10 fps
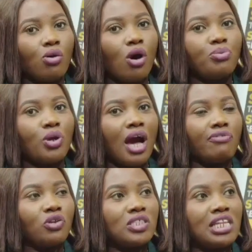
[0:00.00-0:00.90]
come you have
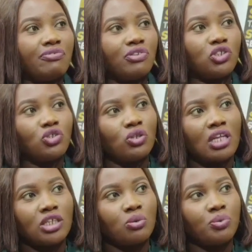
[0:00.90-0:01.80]
not leveraged on
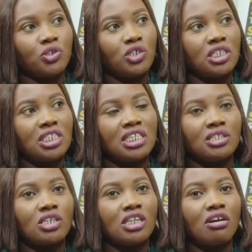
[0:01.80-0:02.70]
that opportunity?
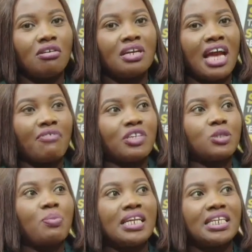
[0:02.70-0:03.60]
They currently have
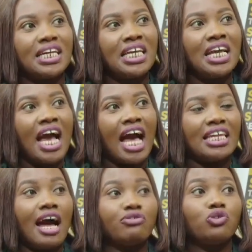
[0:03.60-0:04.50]
expanded and they
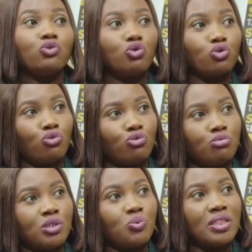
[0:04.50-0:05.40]
have two
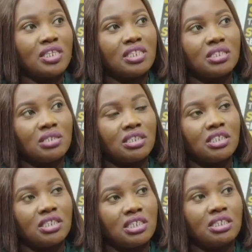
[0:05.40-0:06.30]
showrooms within
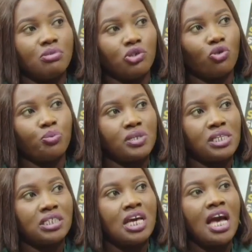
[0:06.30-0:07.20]
the city
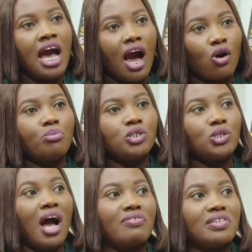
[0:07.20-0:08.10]
metropolis. How come you
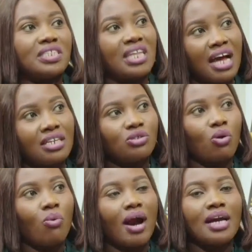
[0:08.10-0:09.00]
don't have a stand,
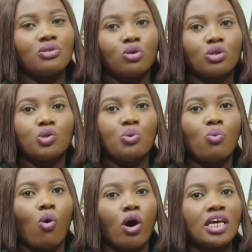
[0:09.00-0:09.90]
or why don't we
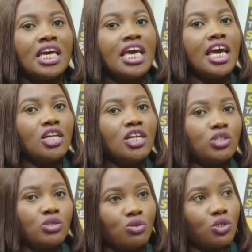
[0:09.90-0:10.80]
walk
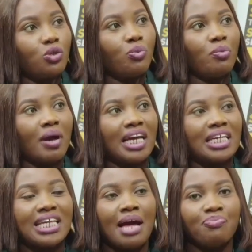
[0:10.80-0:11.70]
into those supermarkets
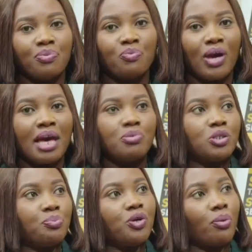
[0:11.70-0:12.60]
and we are able to
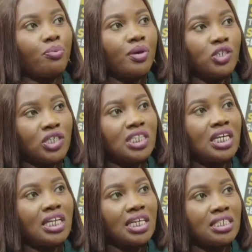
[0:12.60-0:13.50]
pick up
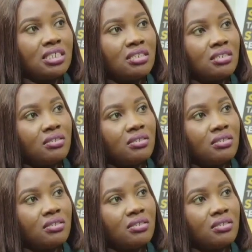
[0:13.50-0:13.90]
Educated Agidi?